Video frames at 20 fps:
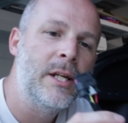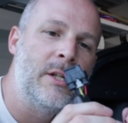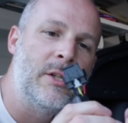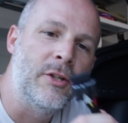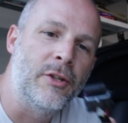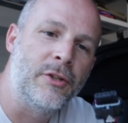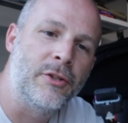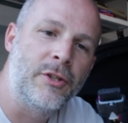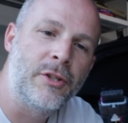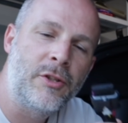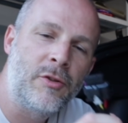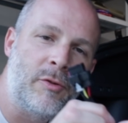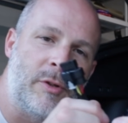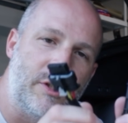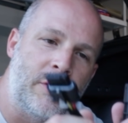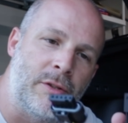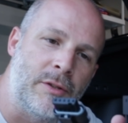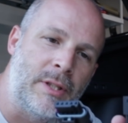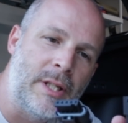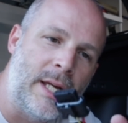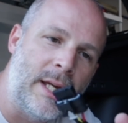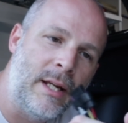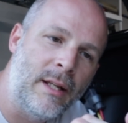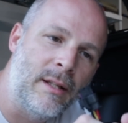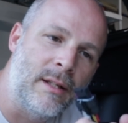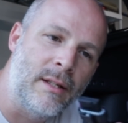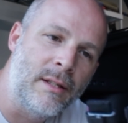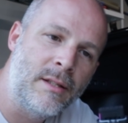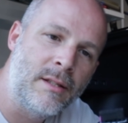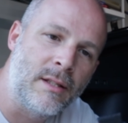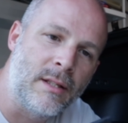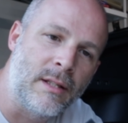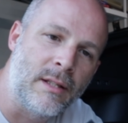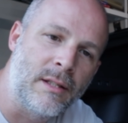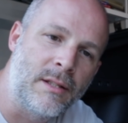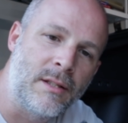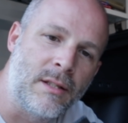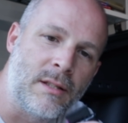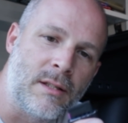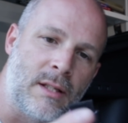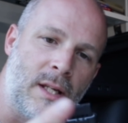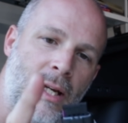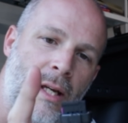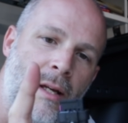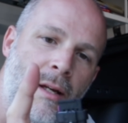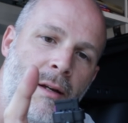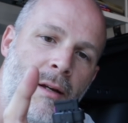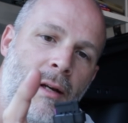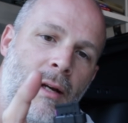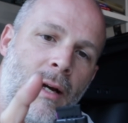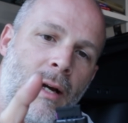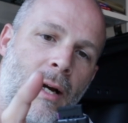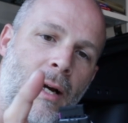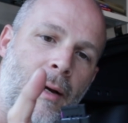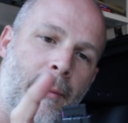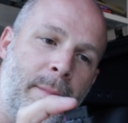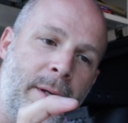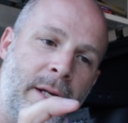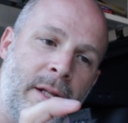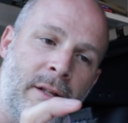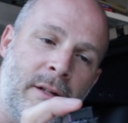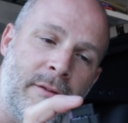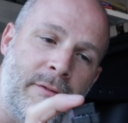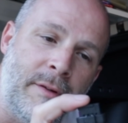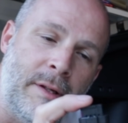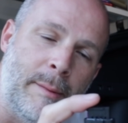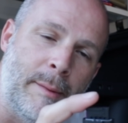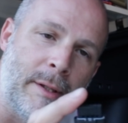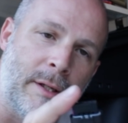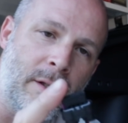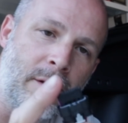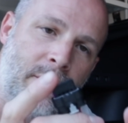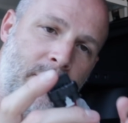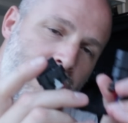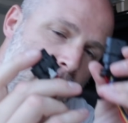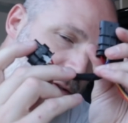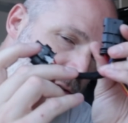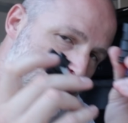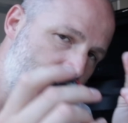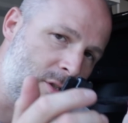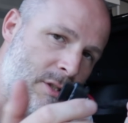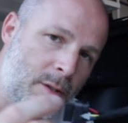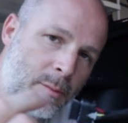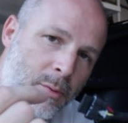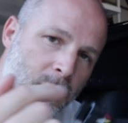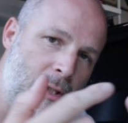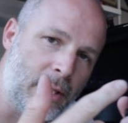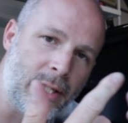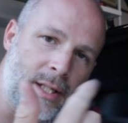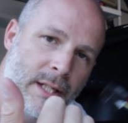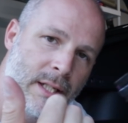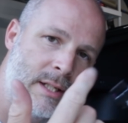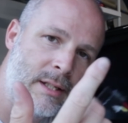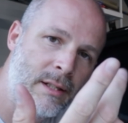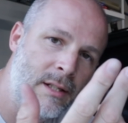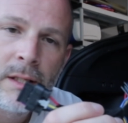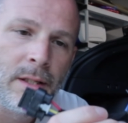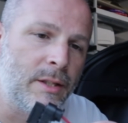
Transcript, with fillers: you're just going to take this, this is a uh, male and a female, you're just gonna plug it in.